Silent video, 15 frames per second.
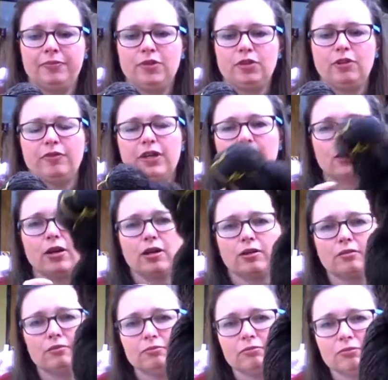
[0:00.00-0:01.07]
sort of
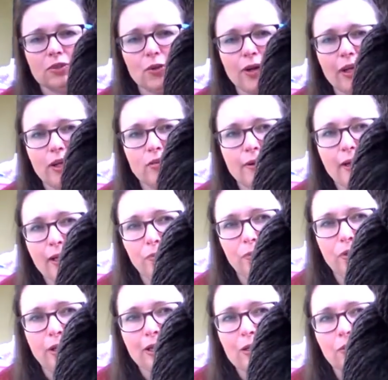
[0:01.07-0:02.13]
quite a grey
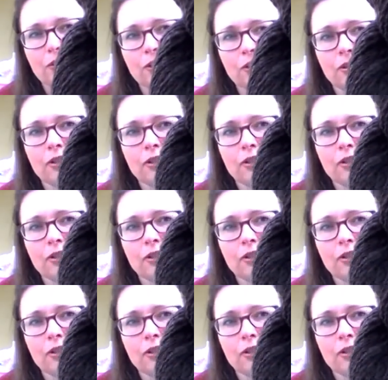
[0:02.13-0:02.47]
brown,